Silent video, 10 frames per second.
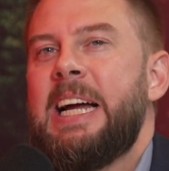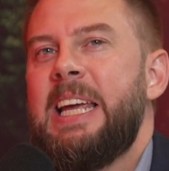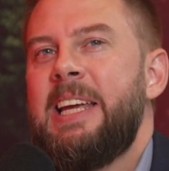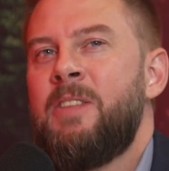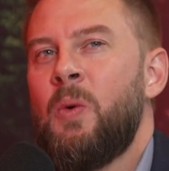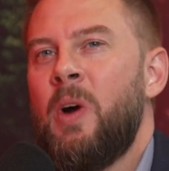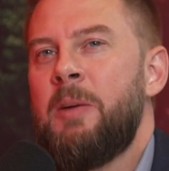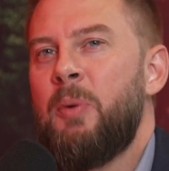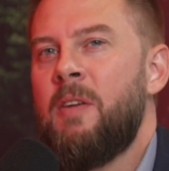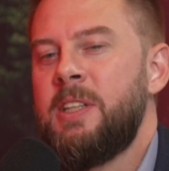even the way the
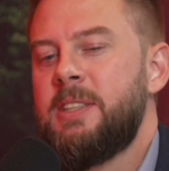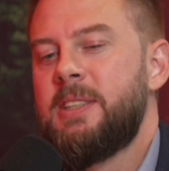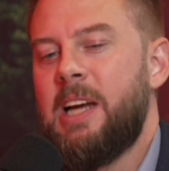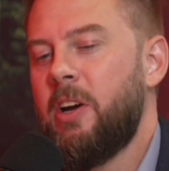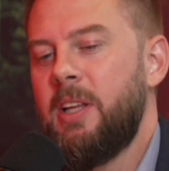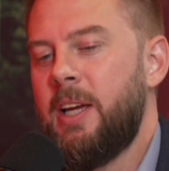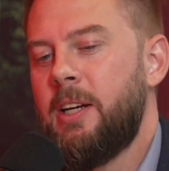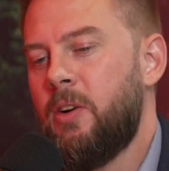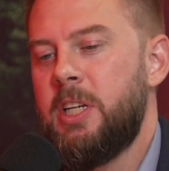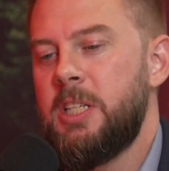province calculated
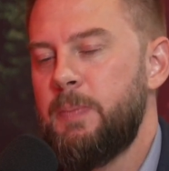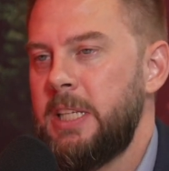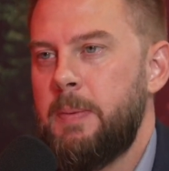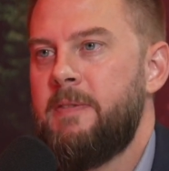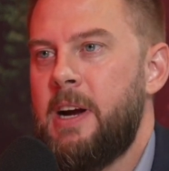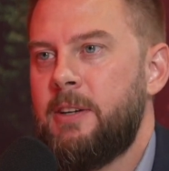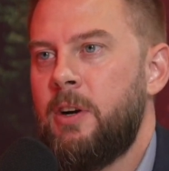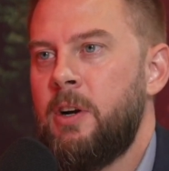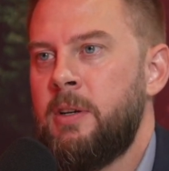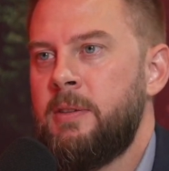grid displacement factor
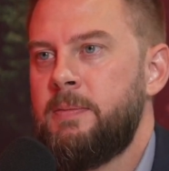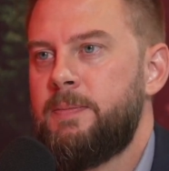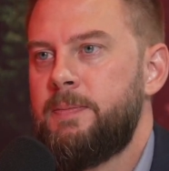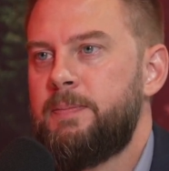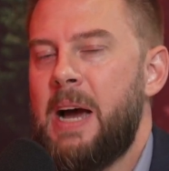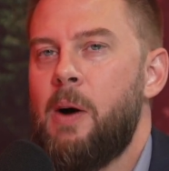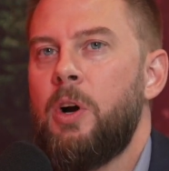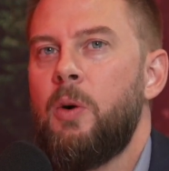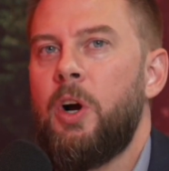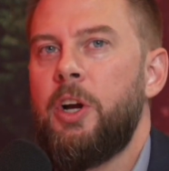on
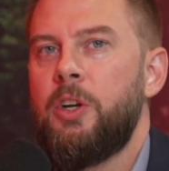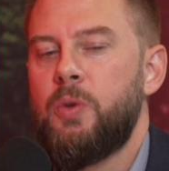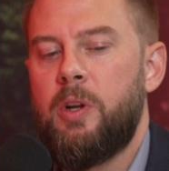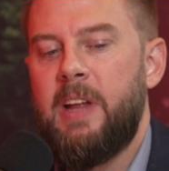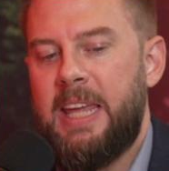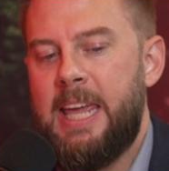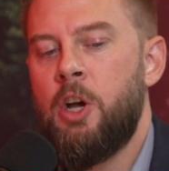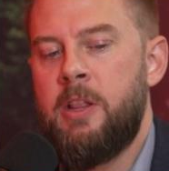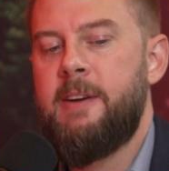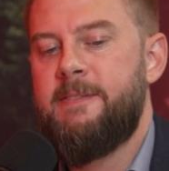power, where you're sort of like, get
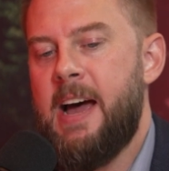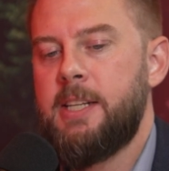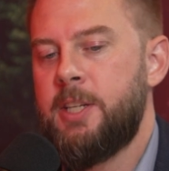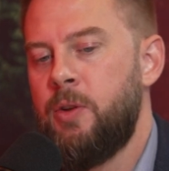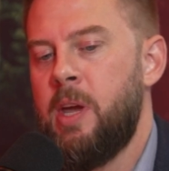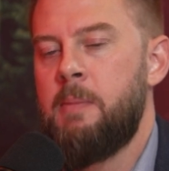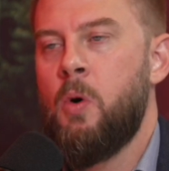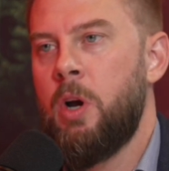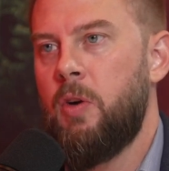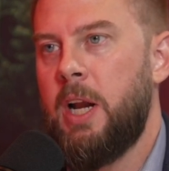online fast and you get
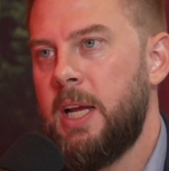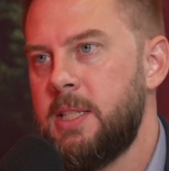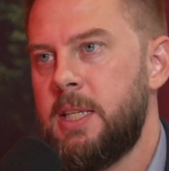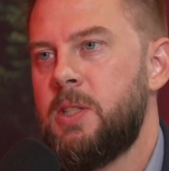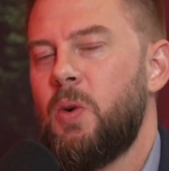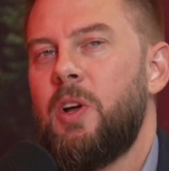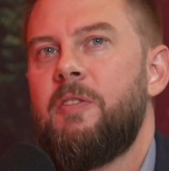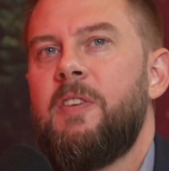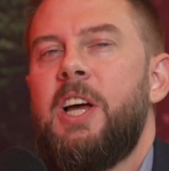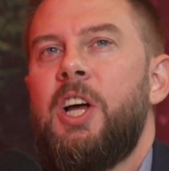more credits, and sort
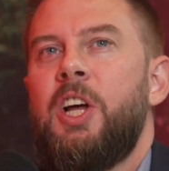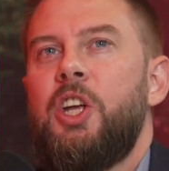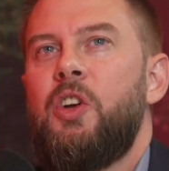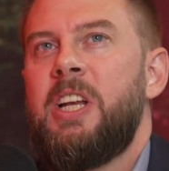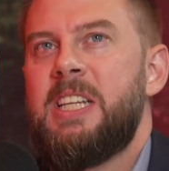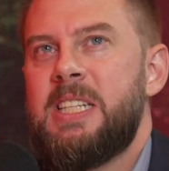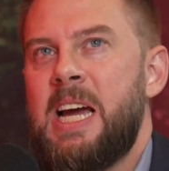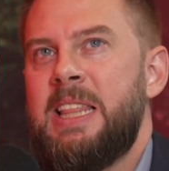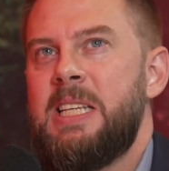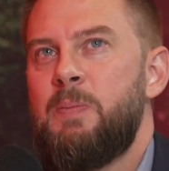of you can
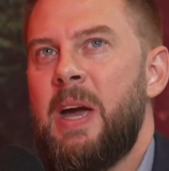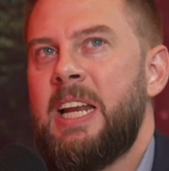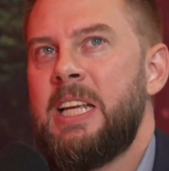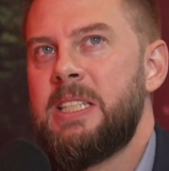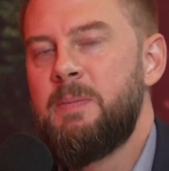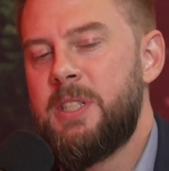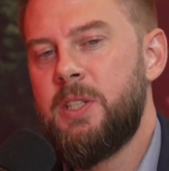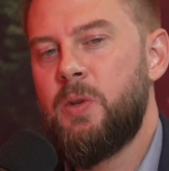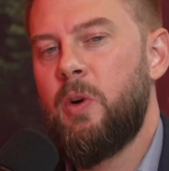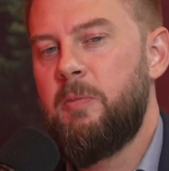design these mechanisms to
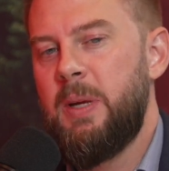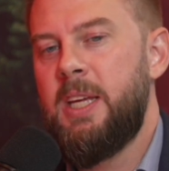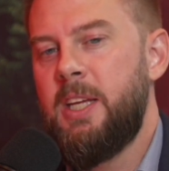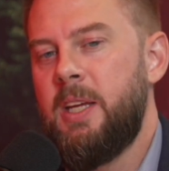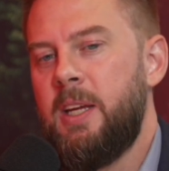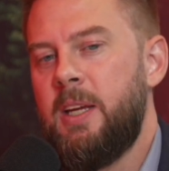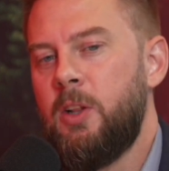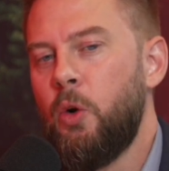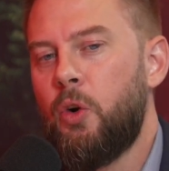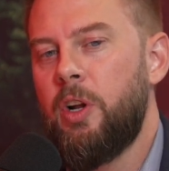sort of be
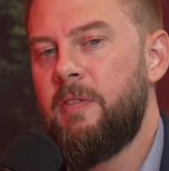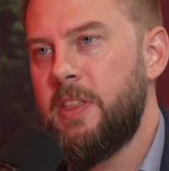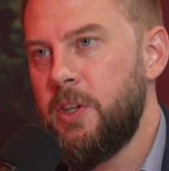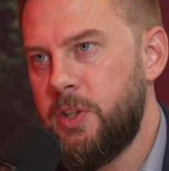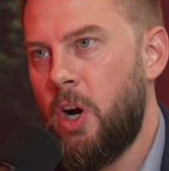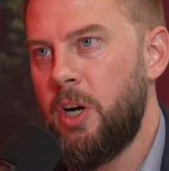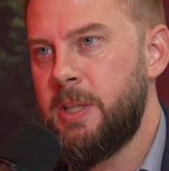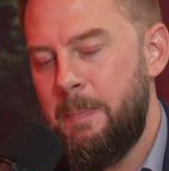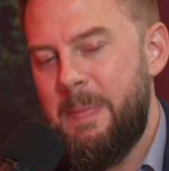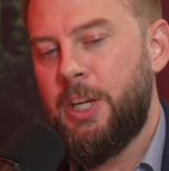lucrative at the start
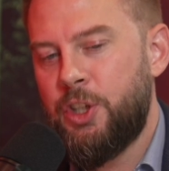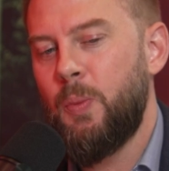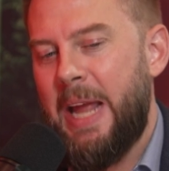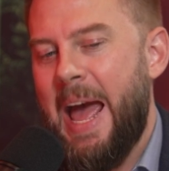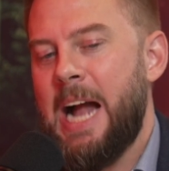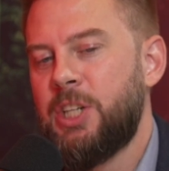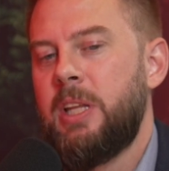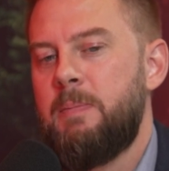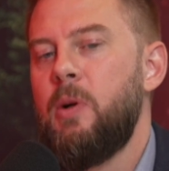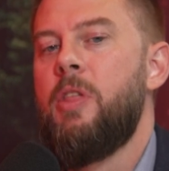to make sure we
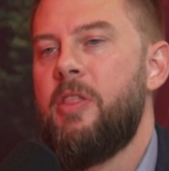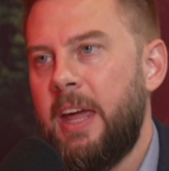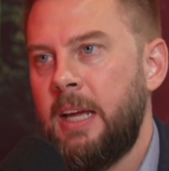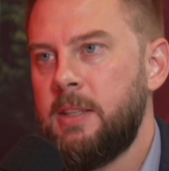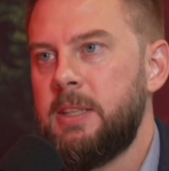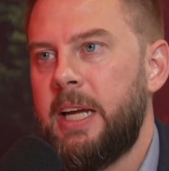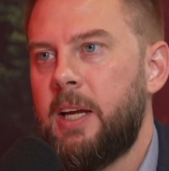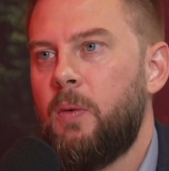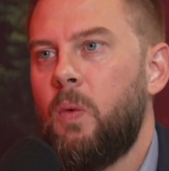actually build the things. Like